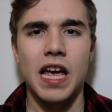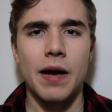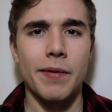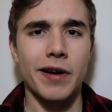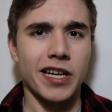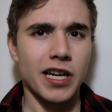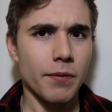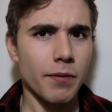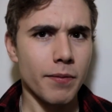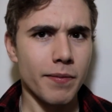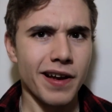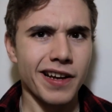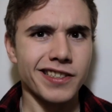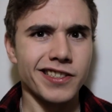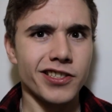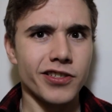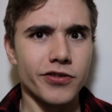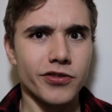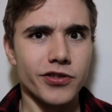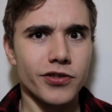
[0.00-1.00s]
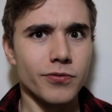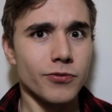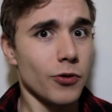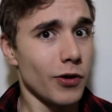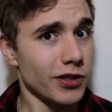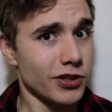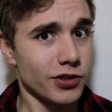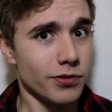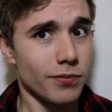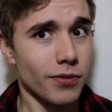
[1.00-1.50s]
Am I coming back to YouTube,
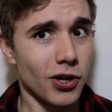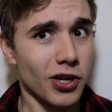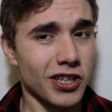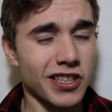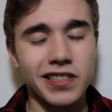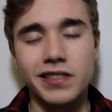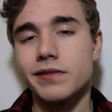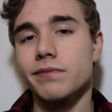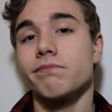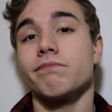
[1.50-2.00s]
question mark?